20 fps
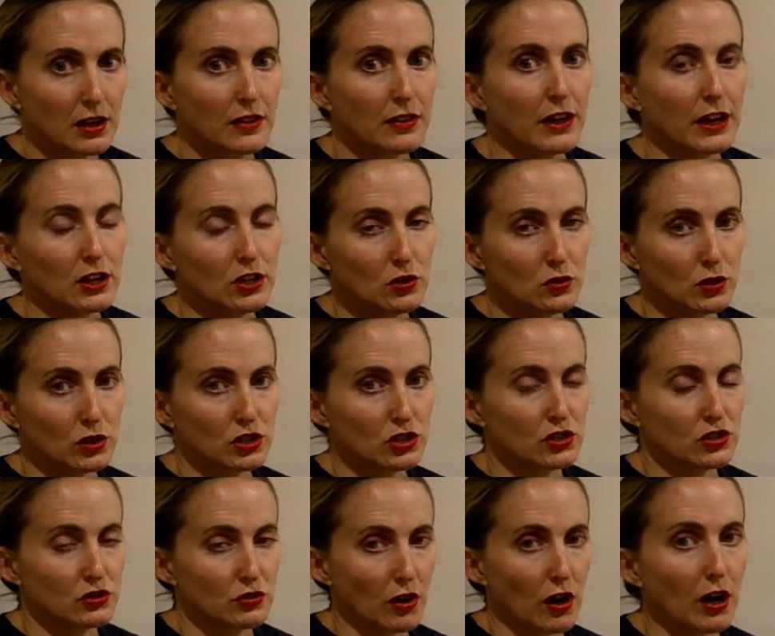that you can
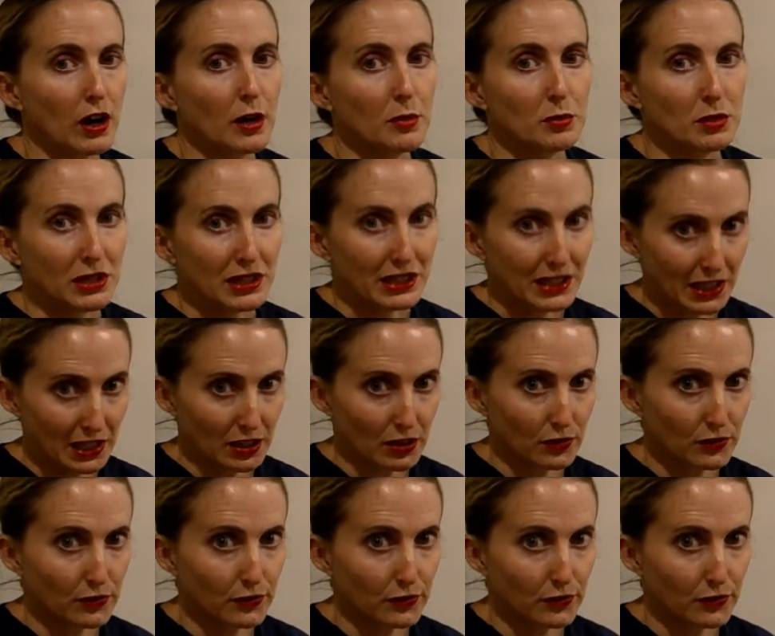just draw up and give